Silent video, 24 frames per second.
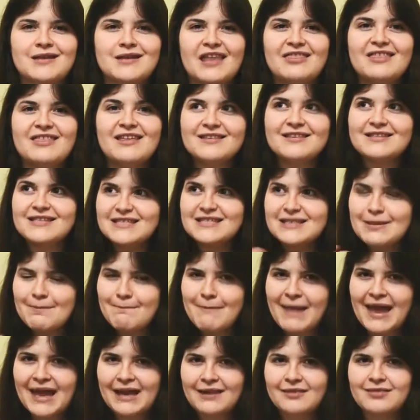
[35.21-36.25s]
I think this is the
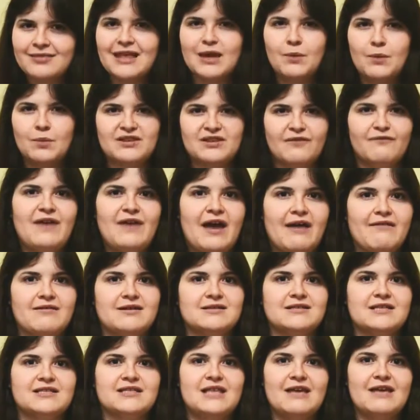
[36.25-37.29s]
main thing with the fairies,
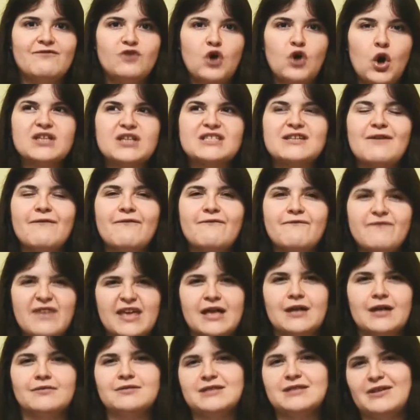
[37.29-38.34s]
is they've got to
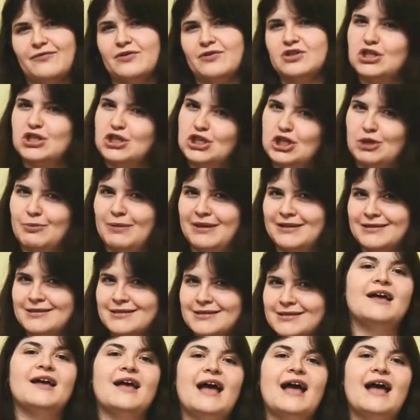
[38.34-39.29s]
feel different to the humans.